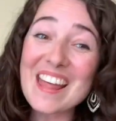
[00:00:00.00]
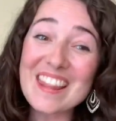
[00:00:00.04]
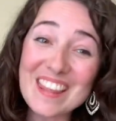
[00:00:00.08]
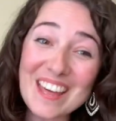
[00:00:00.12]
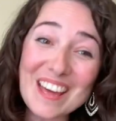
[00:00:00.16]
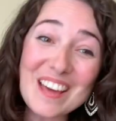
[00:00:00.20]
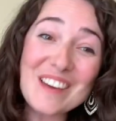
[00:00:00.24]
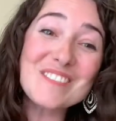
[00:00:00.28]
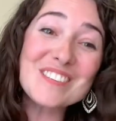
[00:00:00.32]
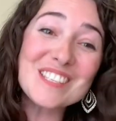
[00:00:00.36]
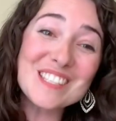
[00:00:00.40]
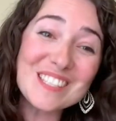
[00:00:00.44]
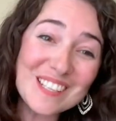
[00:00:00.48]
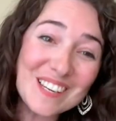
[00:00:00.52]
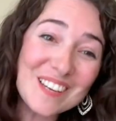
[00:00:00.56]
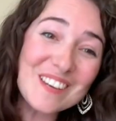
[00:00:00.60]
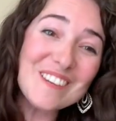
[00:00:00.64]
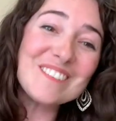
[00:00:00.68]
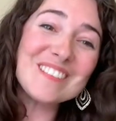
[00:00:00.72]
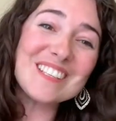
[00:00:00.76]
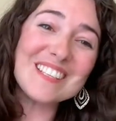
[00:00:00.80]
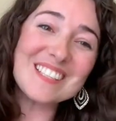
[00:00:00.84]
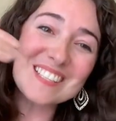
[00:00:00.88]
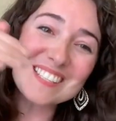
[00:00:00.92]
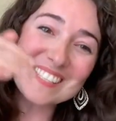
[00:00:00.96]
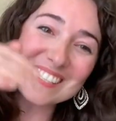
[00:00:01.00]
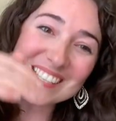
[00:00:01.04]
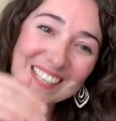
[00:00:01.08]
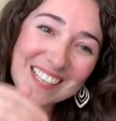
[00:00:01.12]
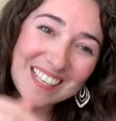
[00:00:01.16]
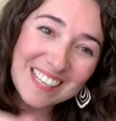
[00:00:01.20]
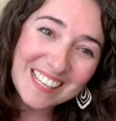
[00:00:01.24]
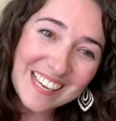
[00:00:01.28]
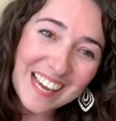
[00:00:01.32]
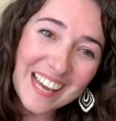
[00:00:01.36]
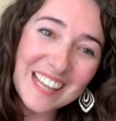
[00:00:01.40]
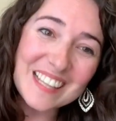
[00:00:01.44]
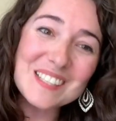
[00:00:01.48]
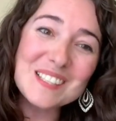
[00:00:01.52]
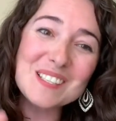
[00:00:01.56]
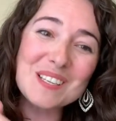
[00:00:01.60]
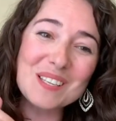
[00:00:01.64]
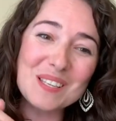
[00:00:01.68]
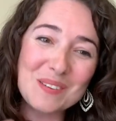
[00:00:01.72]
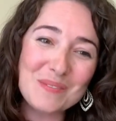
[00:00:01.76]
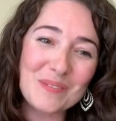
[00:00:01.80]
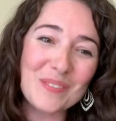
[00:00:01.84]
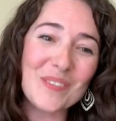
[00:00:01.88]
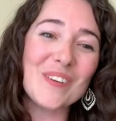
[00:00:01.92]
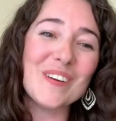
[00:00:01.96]
They have served us to get
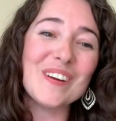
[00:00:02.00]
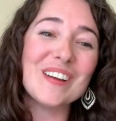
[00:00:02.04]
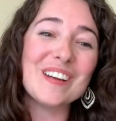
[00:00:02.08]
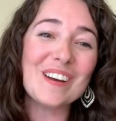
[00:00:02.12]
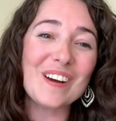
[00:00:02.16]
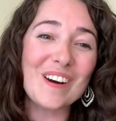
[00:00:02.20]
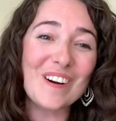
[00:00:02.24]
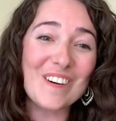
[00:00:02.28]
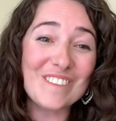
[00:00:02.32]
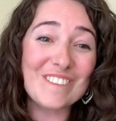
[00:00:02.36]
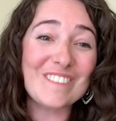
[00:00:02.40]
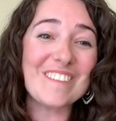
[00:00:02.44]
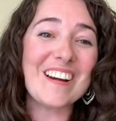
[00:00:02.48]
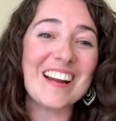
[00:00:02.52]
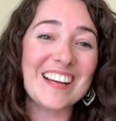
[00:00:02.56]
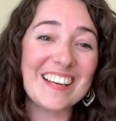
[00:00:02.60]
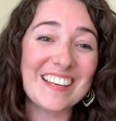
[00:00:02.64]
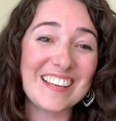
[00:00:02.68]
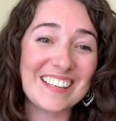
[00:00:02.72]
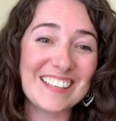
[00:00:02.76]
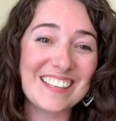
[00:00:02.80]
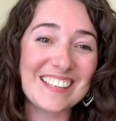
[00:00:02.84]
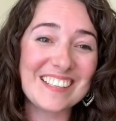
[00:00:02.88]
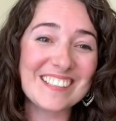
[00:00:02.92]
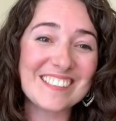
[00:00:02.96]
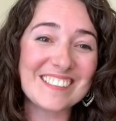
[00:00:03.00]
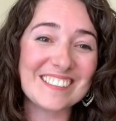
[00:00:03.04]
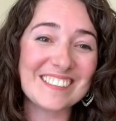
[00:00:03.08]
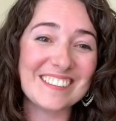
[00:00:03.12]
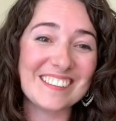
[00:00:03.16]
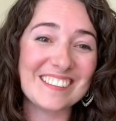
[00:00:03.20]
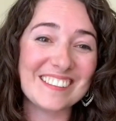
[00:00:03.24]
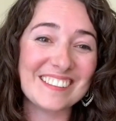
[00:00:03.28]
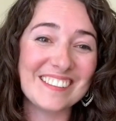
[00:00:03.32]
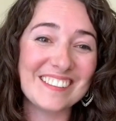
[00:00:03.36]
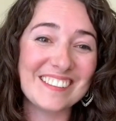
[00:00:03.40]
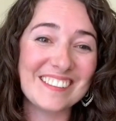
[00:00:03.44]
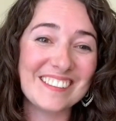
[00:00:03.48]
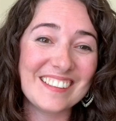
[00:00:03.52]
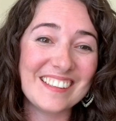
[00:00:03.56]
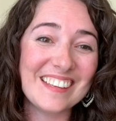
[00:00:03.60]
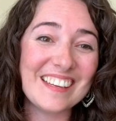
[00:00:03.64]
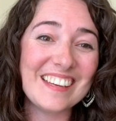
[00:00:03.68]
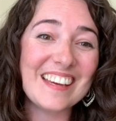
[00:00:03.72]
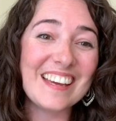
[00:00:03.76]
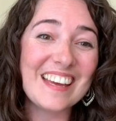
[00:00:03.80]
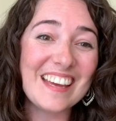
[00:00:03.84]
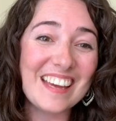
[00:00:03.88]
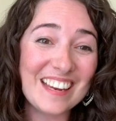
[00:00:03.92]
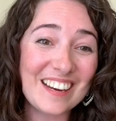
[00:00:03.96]
to the point of recognition
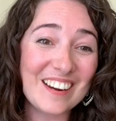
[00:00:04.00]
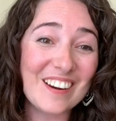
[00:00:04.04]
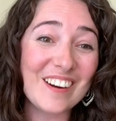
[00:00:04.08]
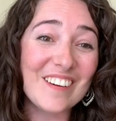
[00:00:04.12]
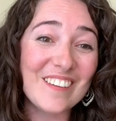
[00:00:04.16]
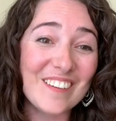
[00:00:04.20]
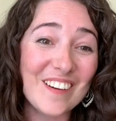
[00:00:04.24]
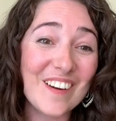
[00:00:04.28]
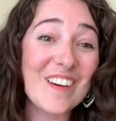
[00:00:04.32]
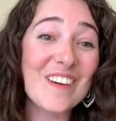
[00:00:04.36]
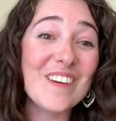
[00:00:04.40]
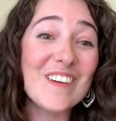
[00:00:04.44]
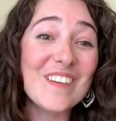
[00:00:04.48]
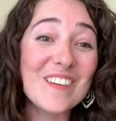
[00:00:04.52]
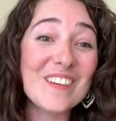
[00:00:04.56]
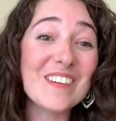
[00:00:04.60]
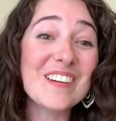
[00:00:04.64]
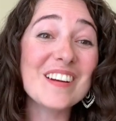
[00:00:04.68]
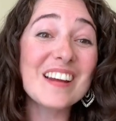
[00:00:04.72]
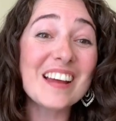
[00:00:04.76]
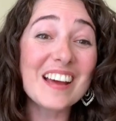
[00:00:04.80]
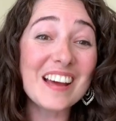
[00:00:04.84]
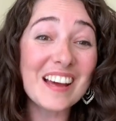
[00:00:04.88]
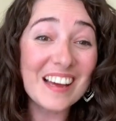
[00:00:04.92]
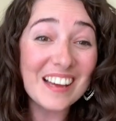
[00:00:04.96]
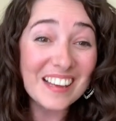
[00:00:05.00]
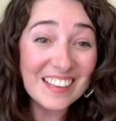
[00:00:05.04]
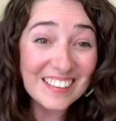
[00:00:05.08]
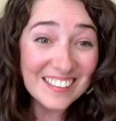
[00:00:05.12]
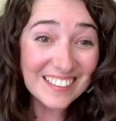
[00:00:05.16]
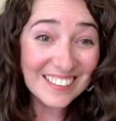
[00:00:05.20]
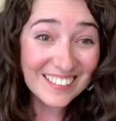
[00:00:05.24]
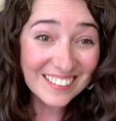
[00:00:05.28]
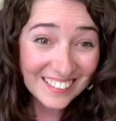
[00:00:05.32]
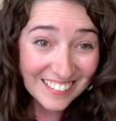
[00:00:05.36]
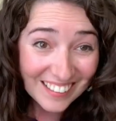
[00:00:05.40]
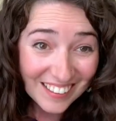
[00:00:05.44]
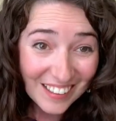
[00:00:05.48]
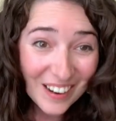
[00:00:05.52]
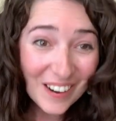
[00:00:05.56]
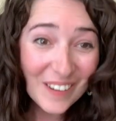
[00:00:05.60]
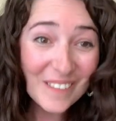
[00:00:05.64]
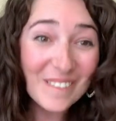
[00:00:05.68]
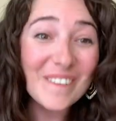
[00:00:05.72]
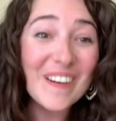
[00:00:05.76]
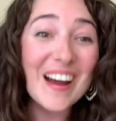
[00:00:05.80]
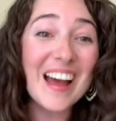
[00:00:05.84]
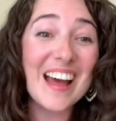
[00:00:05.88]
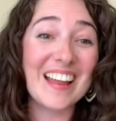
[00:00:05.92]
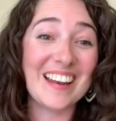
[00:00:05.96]
in our own
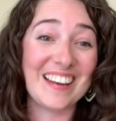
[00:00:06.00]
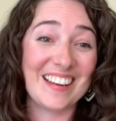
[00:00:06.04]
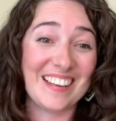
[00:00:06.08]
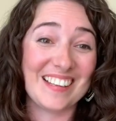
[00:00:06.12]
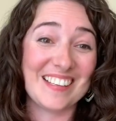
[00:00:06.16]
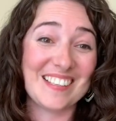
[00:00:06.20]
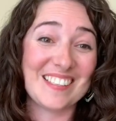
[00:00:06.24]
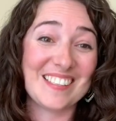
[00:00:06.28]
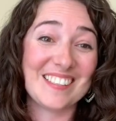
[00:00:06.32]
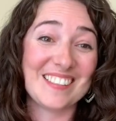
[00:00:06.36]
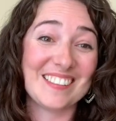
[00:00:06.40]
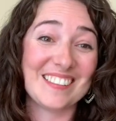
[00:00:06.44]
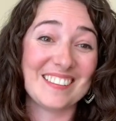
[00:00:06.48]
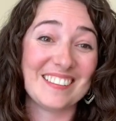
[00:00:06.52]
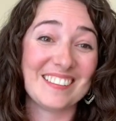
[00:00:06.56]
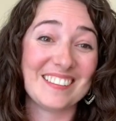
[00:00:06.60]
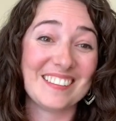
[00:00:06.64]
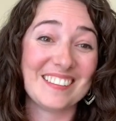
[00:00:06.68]
awareness.